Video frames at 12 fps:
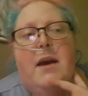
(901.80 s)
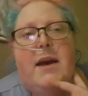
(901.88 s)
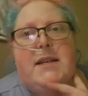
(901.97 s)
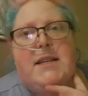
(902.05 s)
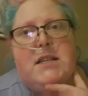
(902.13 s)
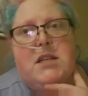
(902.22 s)

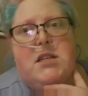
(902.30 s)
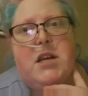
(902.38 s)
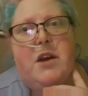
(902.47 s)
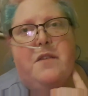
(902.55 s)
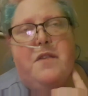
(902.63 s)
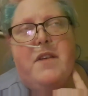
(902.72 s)
I said to
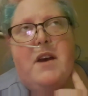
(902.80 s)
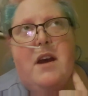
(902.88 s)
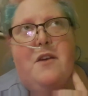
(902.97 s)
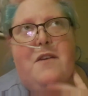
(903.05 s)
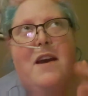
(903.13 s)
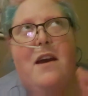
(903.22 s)
Soph that
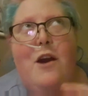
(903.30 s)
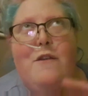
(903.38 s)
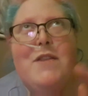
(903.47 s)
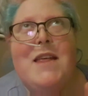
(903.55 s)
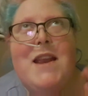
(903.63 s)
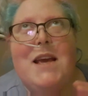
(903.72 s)

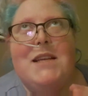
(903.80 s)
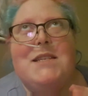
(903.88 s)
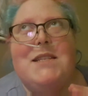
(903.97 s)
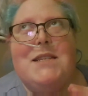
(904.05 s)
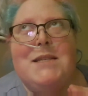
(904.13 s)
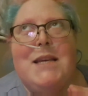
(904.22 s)
over the
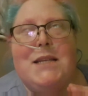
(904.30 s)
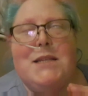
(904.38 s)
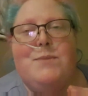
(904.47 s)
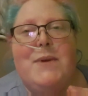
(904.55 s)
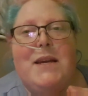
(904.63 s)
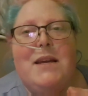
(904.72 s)
next
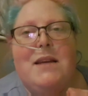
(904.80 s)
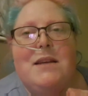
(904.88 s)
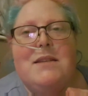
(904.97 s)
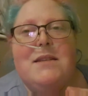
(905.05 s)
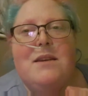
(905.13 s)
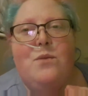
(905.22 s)
6
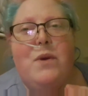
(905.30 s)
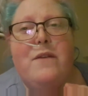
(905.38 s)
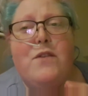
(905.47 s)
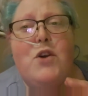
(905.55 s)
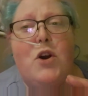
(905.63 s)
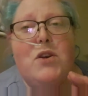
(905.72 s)
weeks,
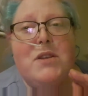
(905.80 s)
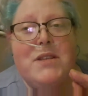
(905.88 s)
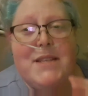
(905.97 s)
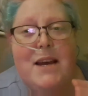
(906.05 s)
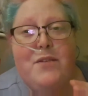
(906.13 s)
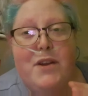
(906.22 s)
we've got
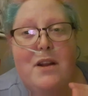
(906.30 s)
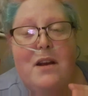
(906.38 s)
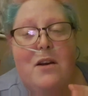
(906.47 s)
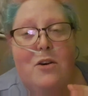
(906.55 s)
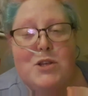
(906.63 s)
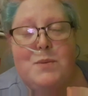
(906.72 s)
7
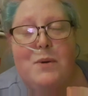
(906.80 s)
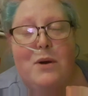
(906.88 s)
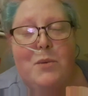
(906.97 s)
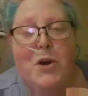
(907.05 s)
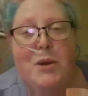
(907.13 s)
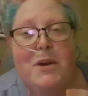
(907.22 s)

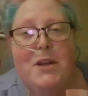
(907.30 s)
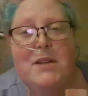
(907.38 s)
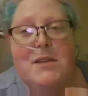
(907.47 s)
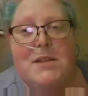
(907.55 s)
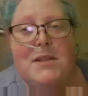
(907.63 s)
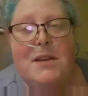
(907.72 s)
hospital
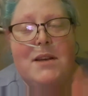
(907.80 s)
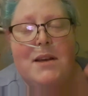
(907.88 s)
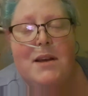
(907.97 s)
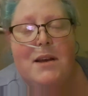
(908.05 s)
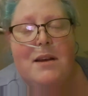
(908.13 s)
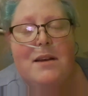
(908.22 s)
appointments.
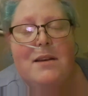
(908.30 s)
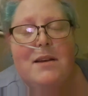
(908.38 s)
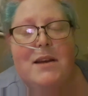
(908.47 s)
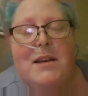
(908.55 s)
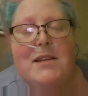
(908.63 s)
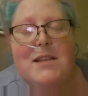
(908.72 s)

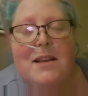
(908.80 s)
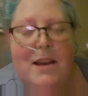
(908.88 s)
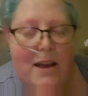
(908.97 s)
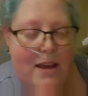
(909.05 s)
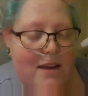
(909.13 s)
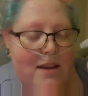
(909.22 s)
It's
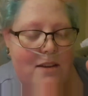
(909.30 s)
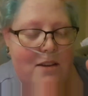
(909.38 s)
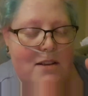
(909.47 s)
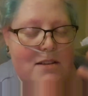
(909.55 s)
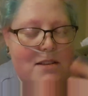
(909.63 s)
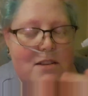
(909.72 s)
like,
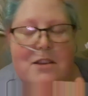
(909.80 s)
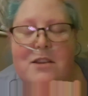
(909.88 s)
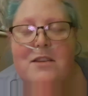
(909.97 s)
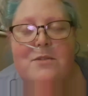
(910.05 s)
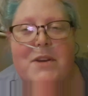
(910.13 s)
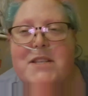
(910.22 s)

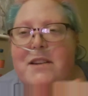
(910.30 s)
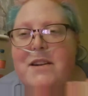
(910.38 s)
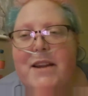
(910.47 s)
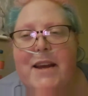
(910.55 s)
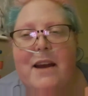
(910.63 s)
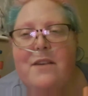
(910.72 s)
we
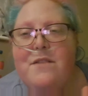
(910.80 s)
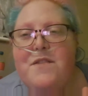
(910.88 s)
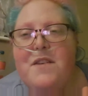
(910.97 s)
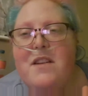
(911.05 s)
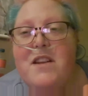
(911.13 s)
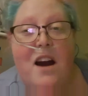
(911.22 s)
suddenly
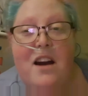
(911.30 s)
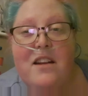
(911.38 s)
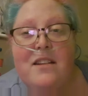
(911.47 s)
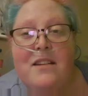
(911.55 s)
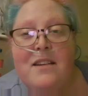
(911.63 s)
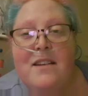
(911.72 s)
have
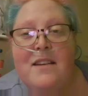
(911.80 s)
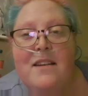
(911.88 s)
none,